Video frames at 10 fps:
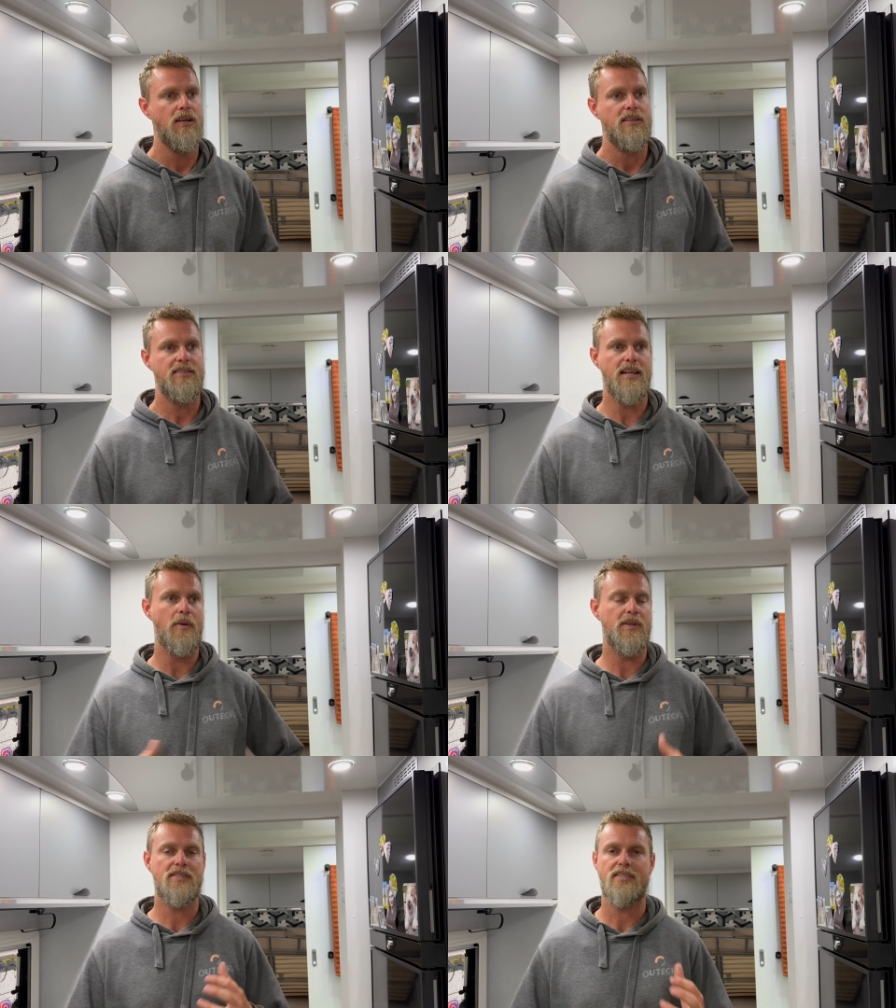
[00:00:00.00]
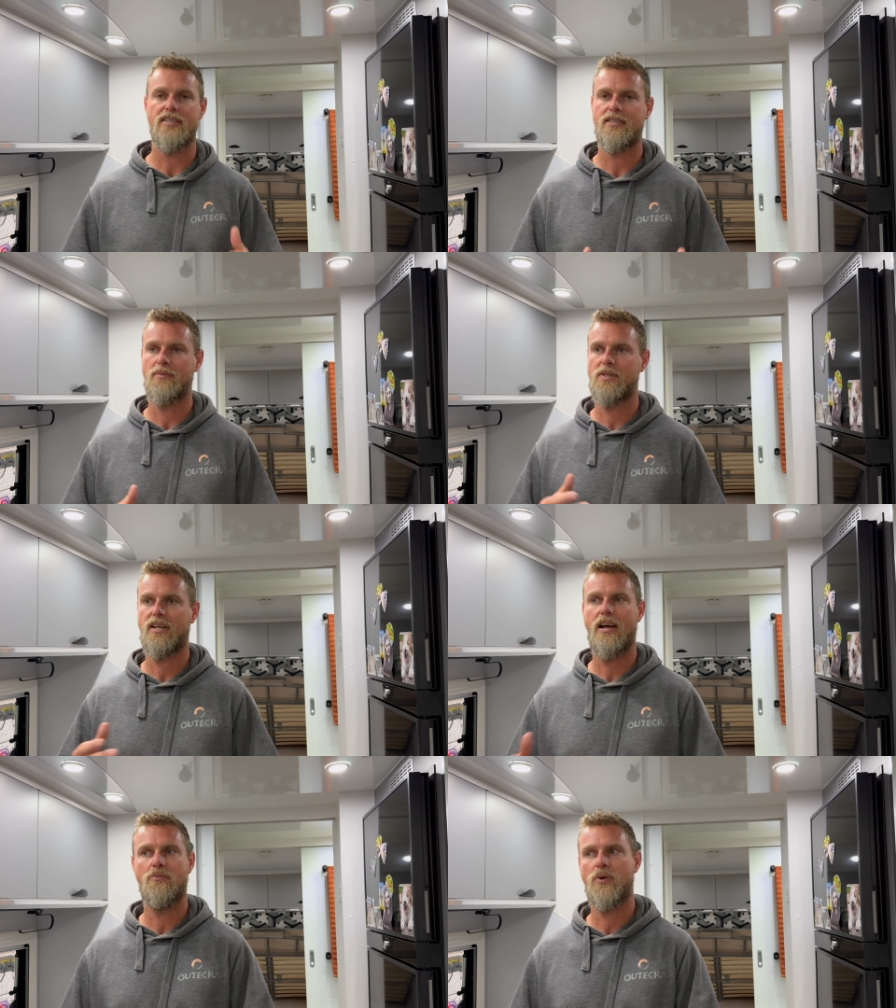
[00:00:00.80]
Some of the systems that
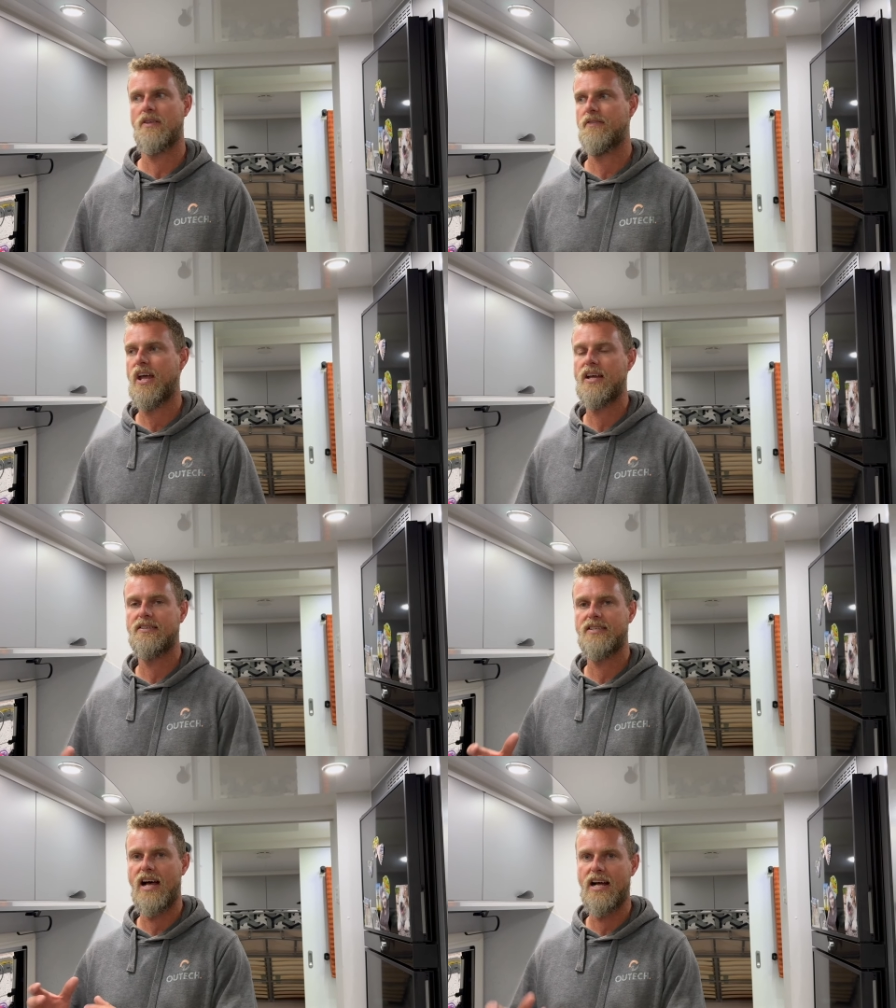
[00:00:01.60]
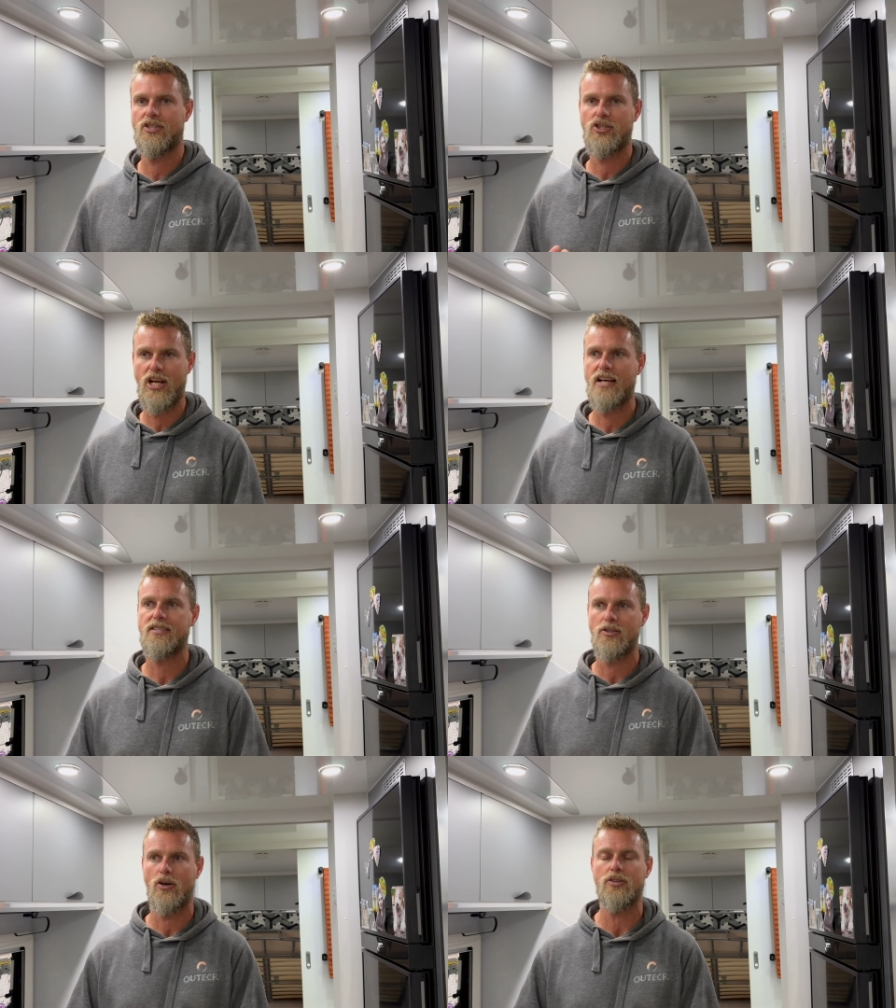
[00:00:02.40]
come with the vans are
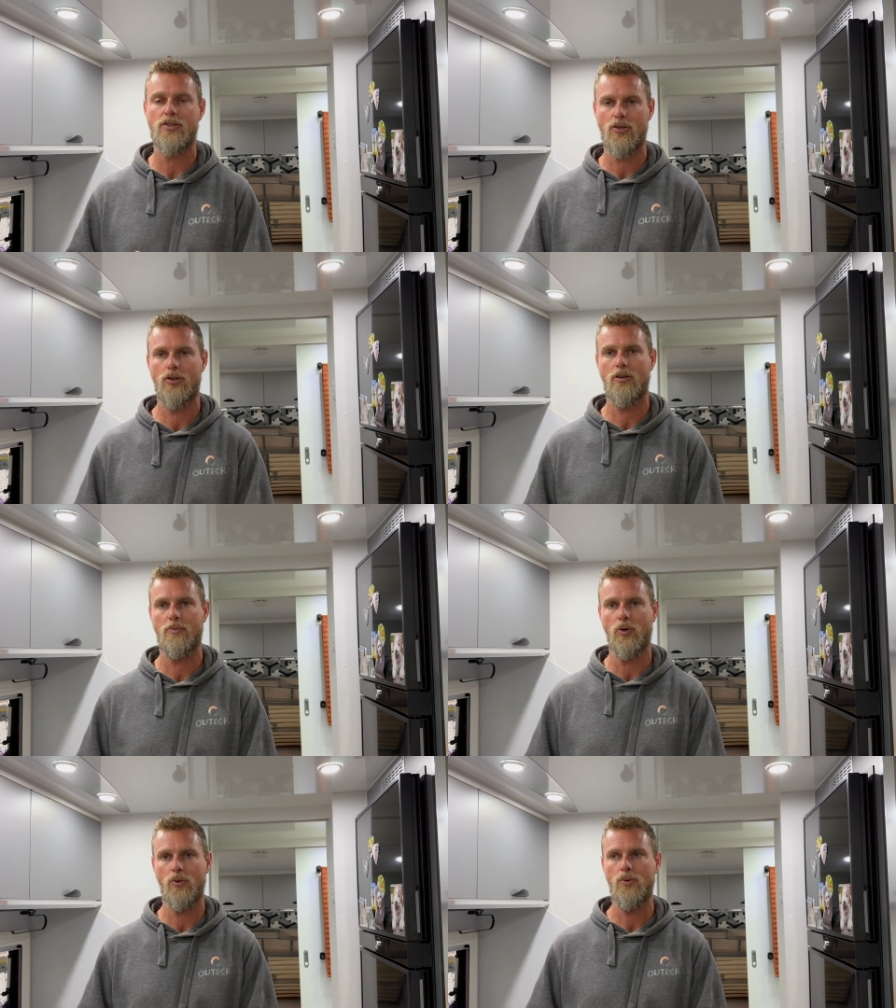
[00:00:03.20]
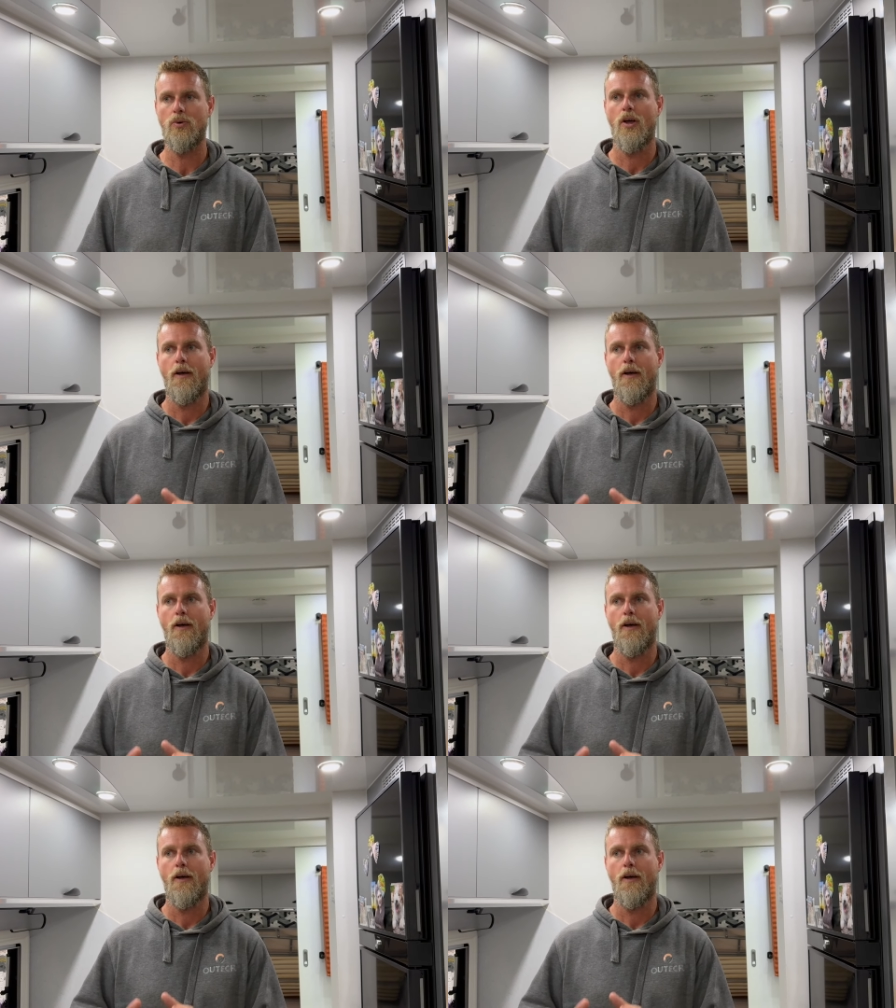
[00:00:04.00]
just not suitable